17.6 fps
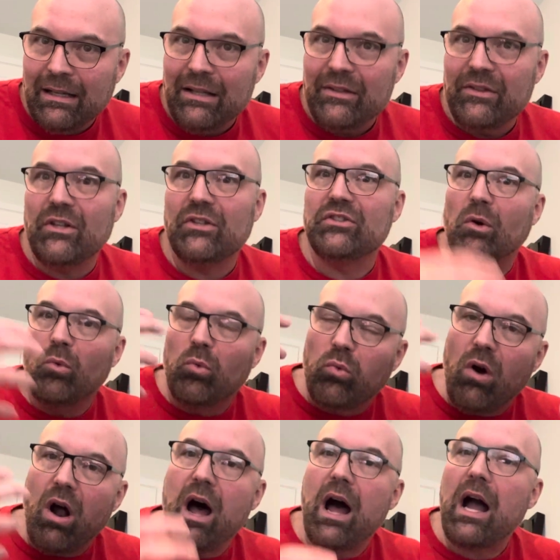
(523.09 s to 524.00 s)
There's a
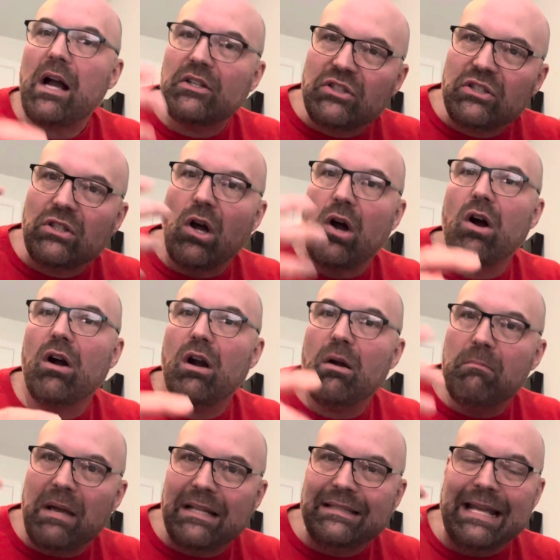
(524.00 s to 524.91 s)
rock star
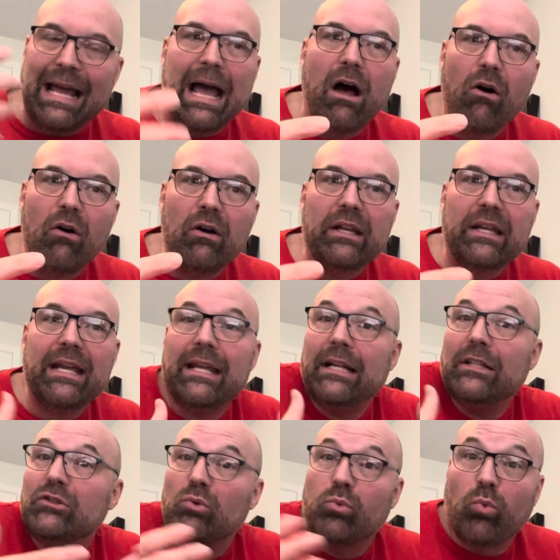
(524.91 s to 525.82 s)
mentality, and
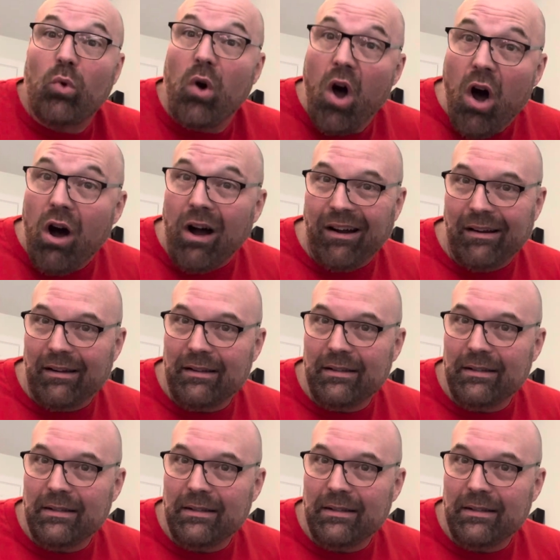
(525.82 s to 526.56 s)
it's wrong.